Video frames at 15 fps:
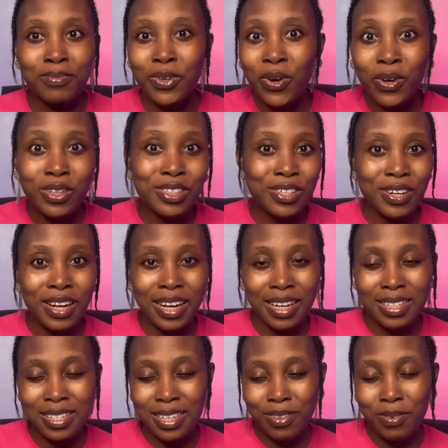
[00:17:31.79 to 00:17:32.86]

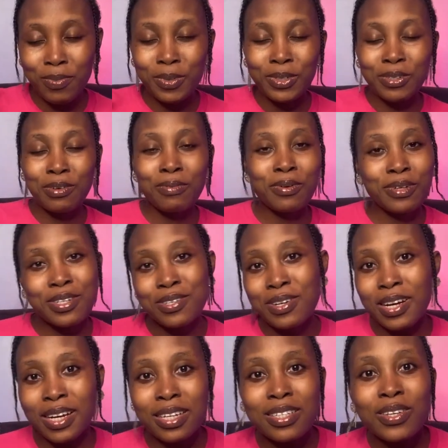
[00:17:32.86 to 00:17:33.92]
remote job
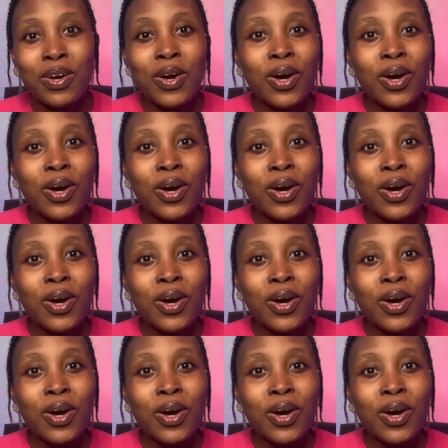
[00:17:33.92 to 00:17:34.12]
contract